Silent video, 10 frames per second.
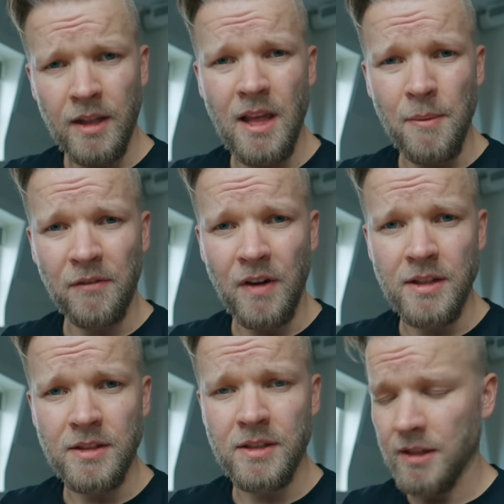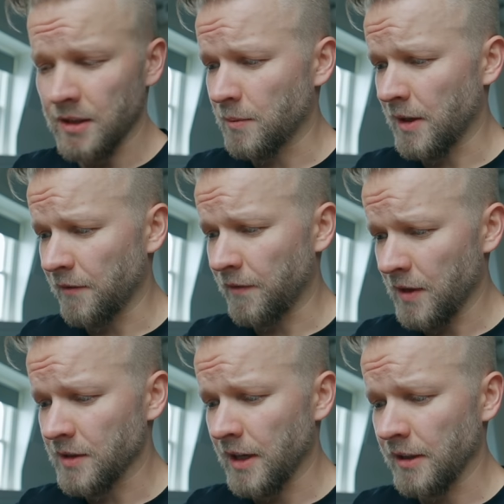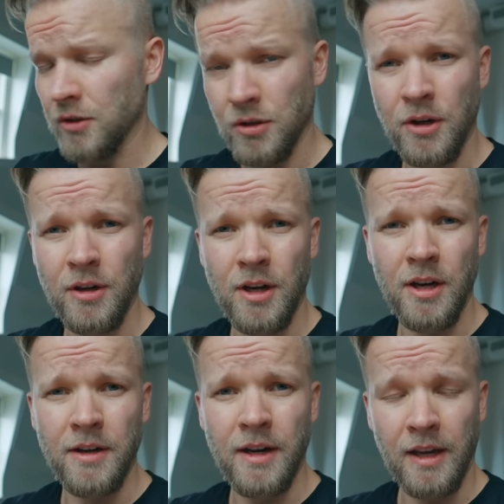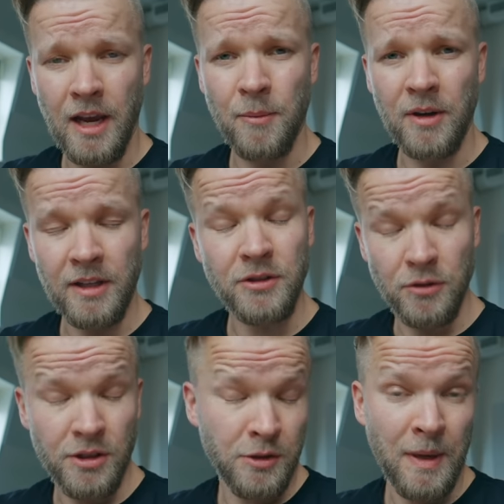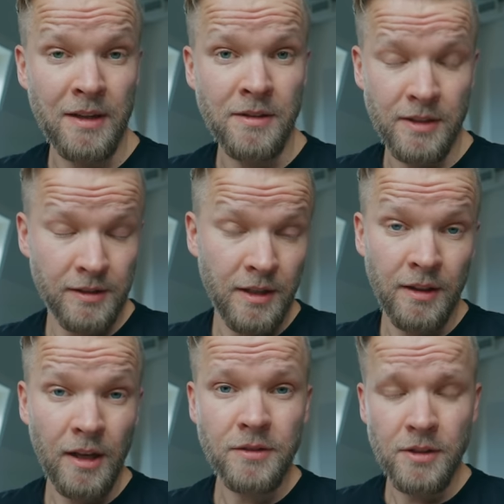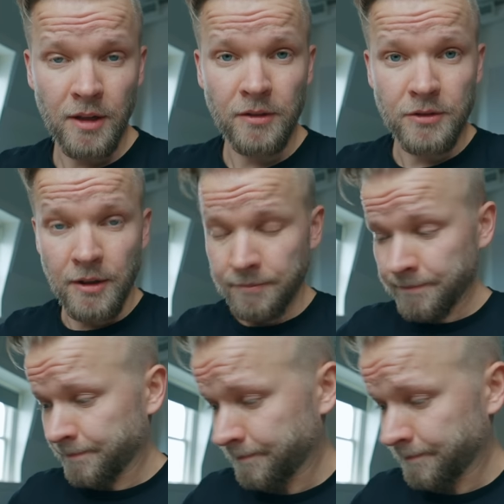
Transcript: And that, my friends, is what it feels like to turn on a camera that you just spent $16,000 on.